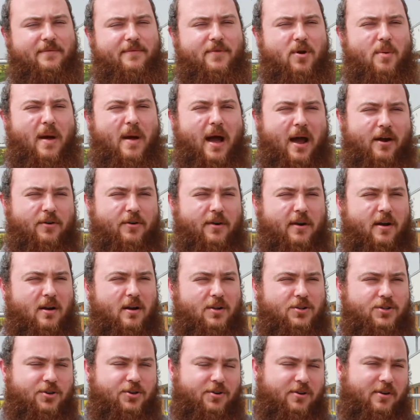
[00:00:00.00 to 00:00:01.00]
from
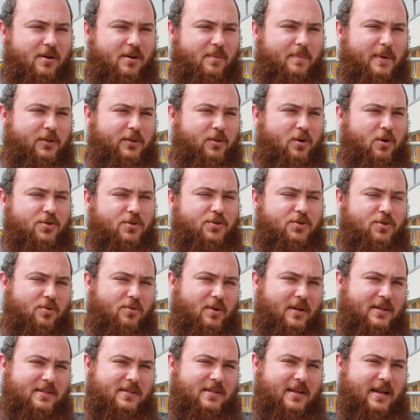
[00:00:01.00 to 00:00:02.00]
agricultural but also,
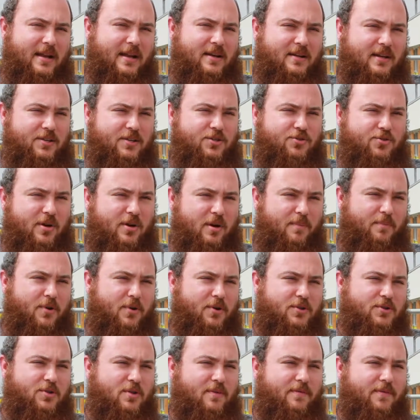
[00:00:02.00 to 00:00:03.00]
let's say, industrial
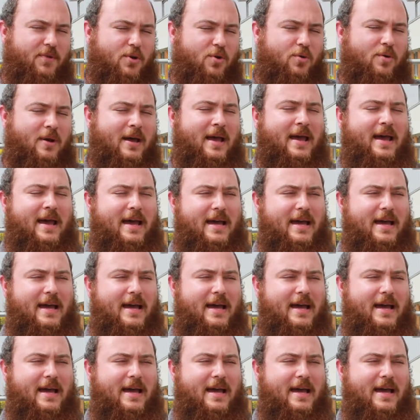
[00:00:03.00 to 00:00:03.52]
point of view.